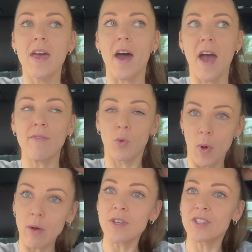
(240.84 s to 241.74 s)
I have a
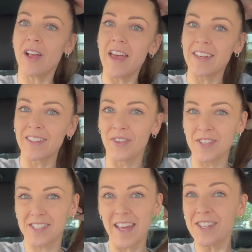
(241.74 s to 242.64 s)
wellness client on
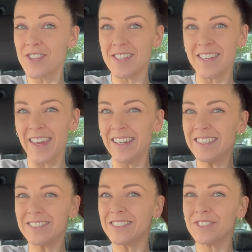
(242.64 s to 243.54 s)
the stage this year.
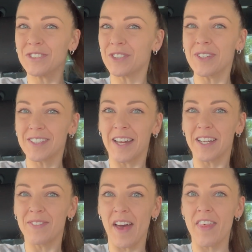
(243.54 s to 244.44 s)
I'm just so
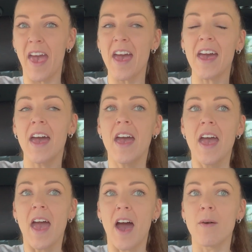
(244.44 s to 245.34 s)
excited about that.
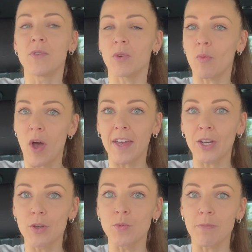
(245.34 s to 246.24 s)
Doing
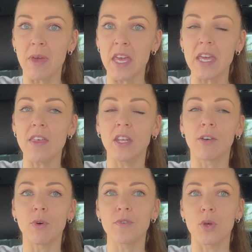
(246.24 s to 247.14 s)
Waikato's with me. And then
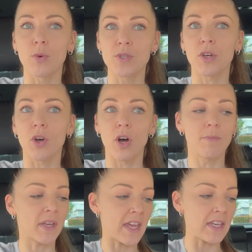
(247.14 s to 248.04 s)
I've also got
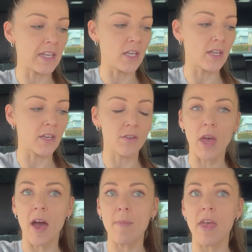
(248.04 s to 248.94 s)
bikini
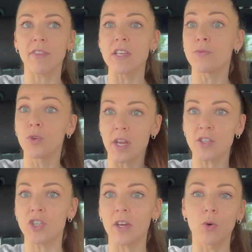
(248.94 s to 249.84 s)
athletes for
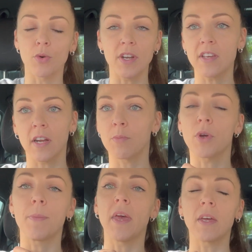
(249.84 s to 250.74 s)
next year already kind of
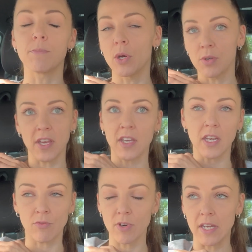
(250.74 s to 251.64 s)
prepping, building,
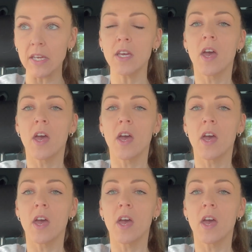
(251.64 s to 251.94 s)
getting ready.